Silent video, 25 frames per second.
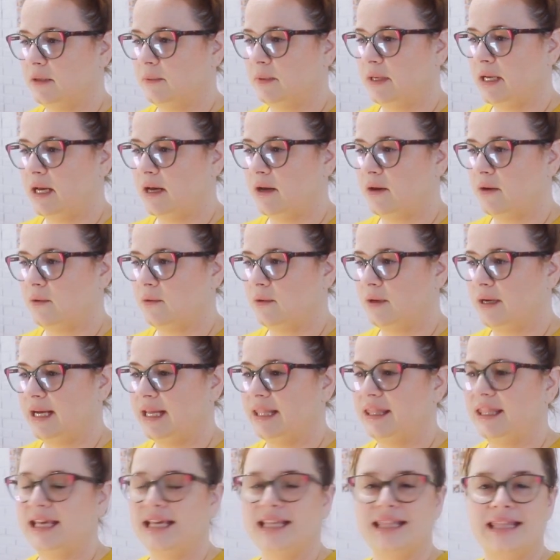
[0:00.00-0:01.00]
there we go.
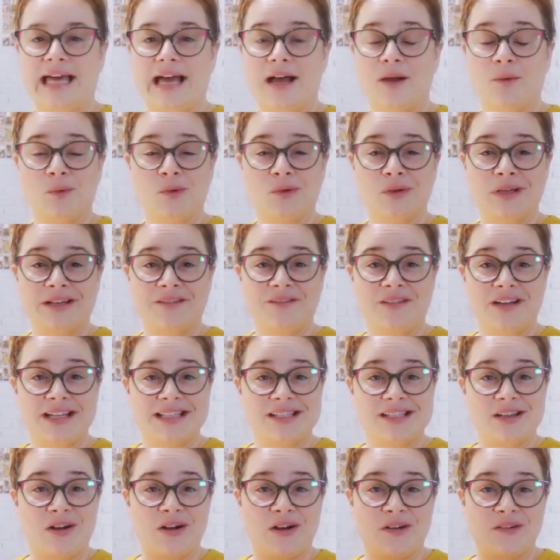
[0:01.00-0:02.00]
I think that will give
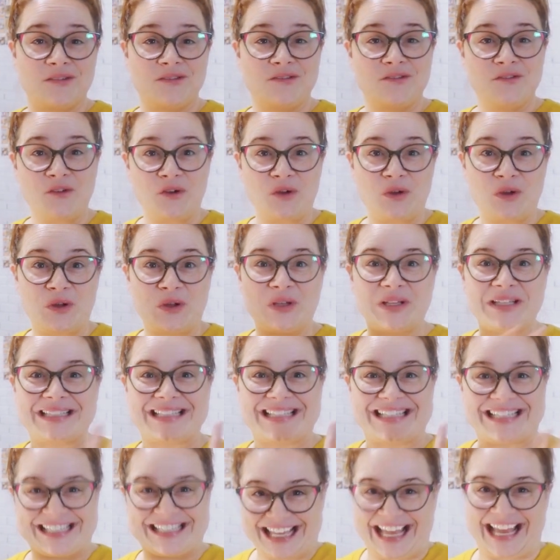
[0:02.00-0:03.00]
us our full
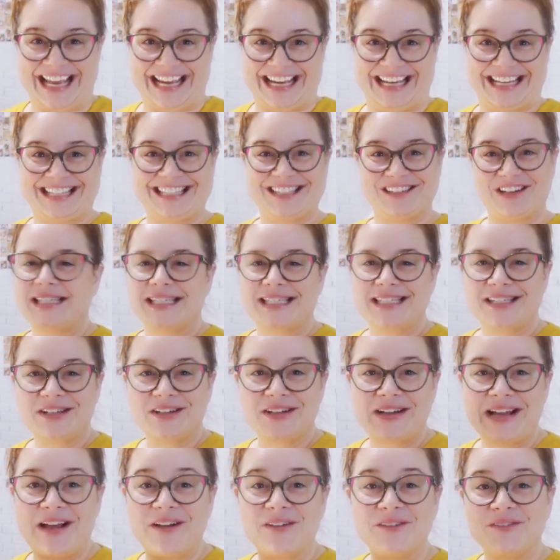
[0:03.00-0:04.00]
design. This has
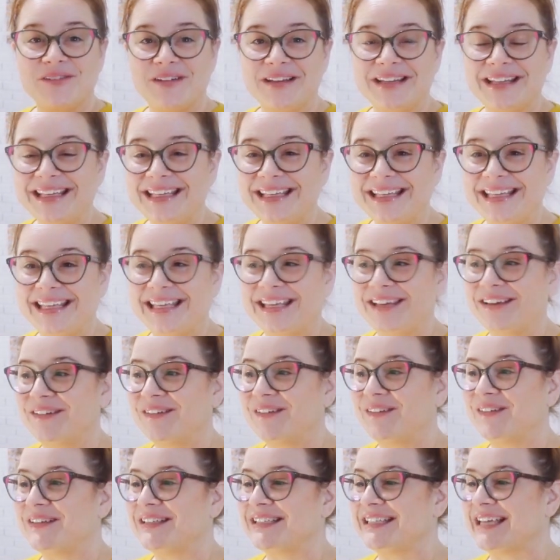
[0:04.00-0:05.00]
turned out really
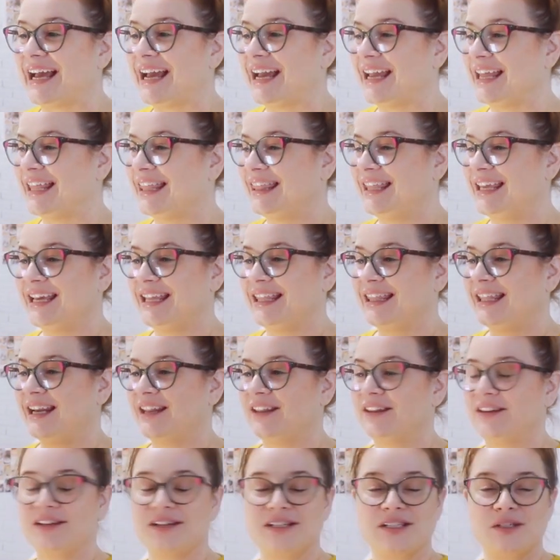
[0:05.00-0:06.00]
cute. I think that
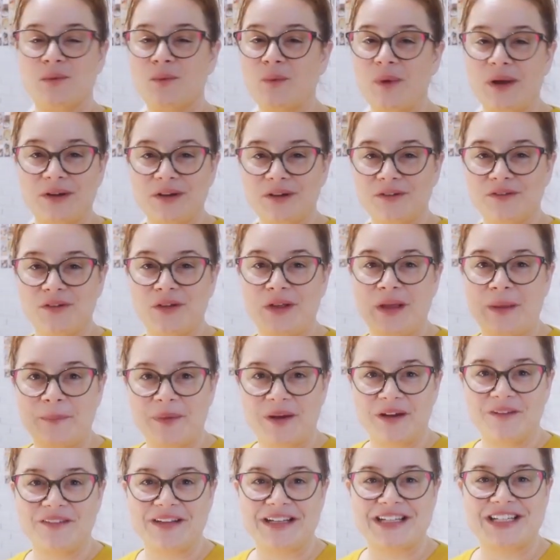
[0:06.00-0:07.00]
it looks wonderful and
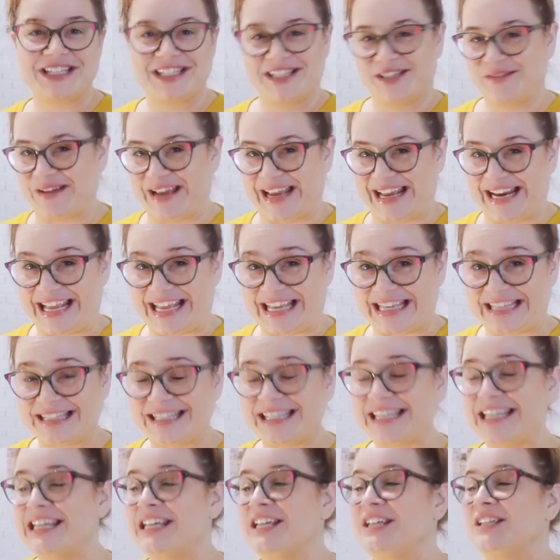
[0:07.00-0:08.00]
perfect just the way it
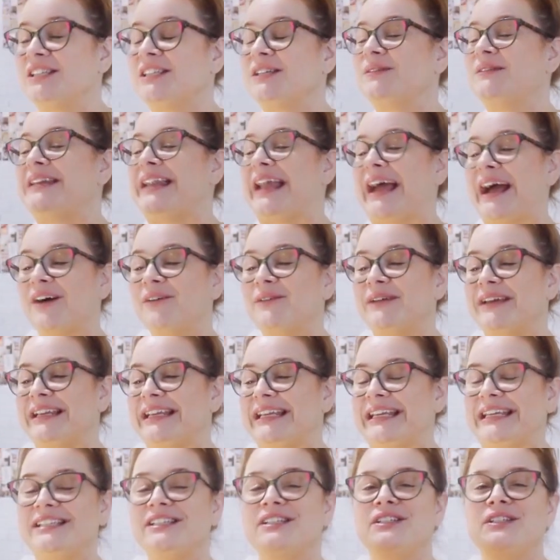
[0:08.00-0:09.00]
is. So now we
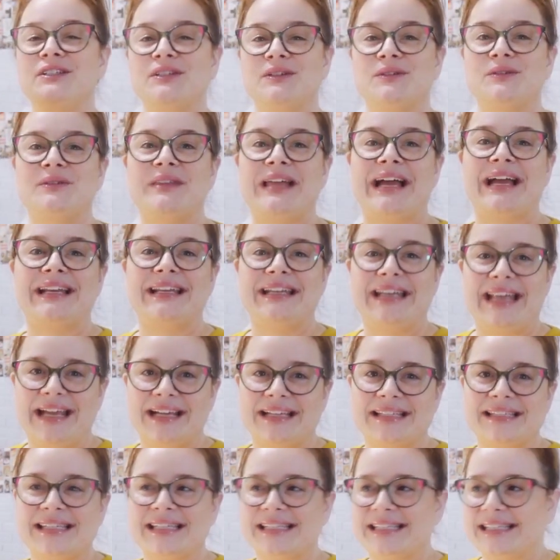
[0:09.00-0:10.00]
need to do that
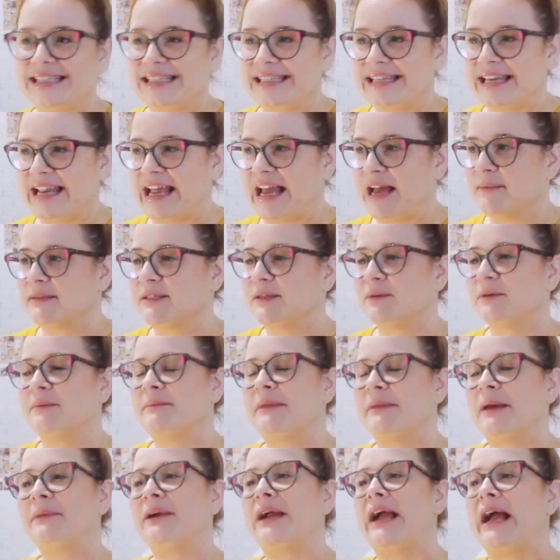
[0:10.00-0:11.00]
next step. So
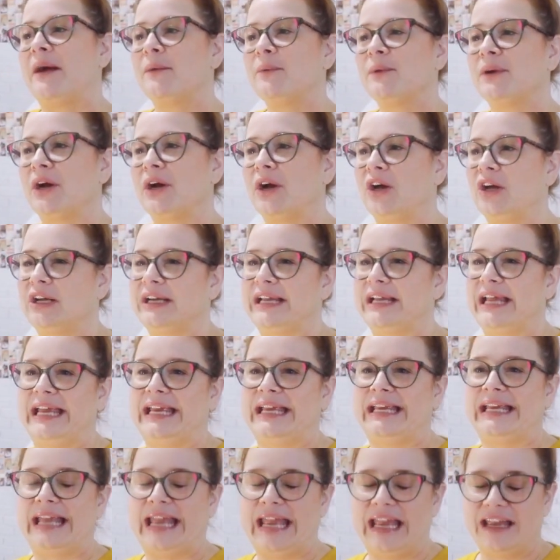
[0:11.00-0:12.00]
remember how we're on
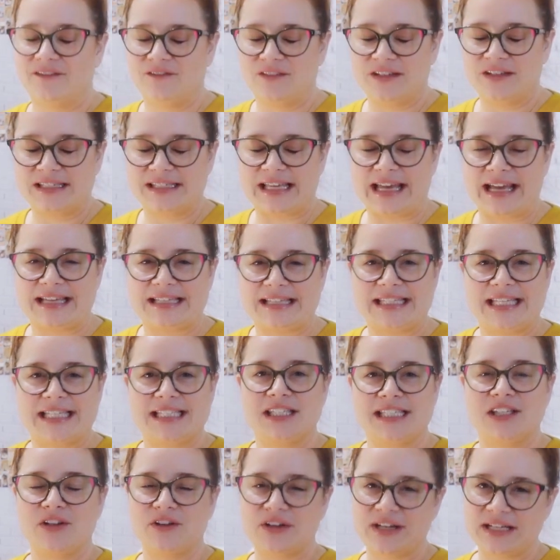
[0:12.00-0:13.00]
a canvas size
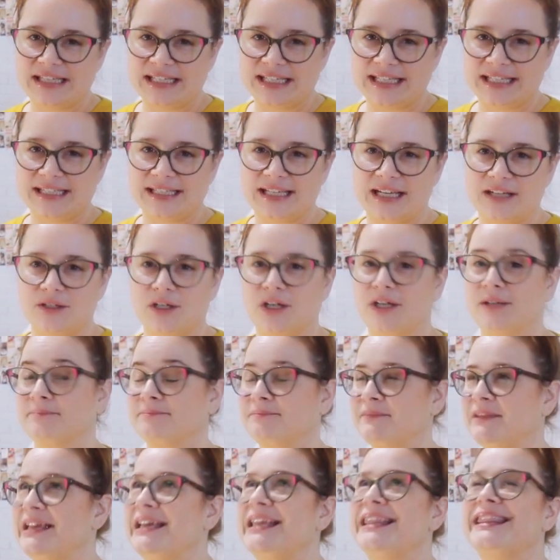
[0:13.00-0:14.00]
that's
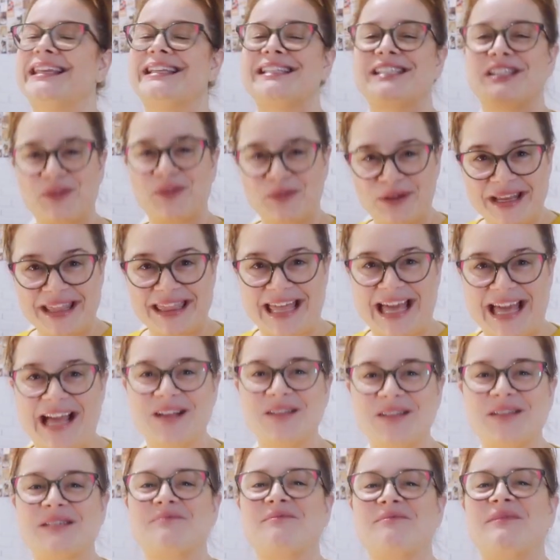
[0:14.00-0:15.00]
3600, that's
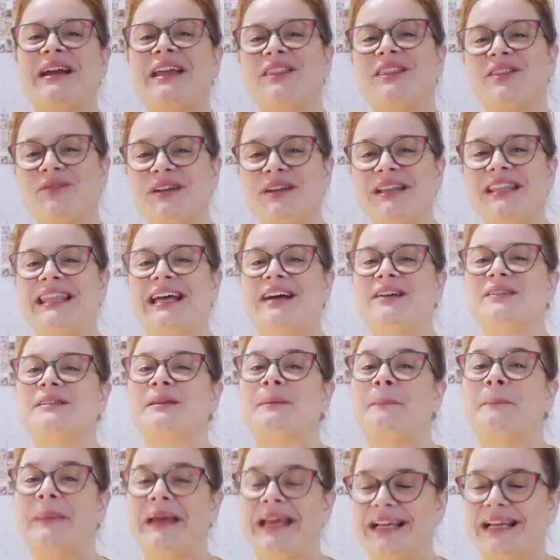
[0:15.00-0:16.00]
3000 by
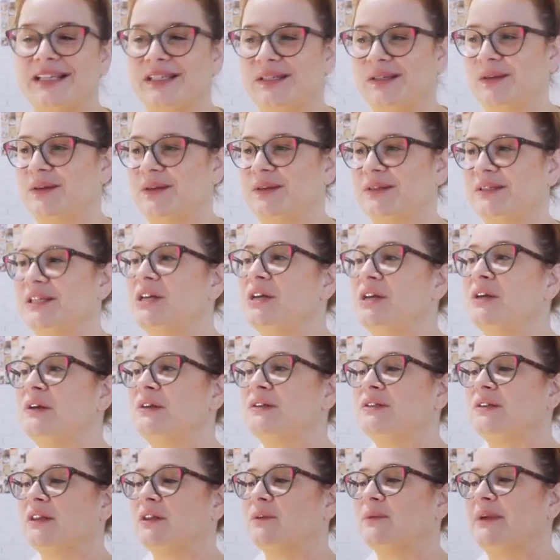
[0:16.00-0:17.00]
3000 pixels
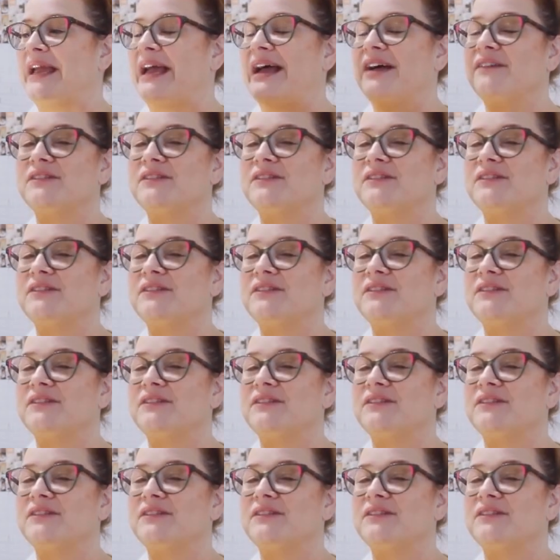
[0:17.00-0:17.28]
so that we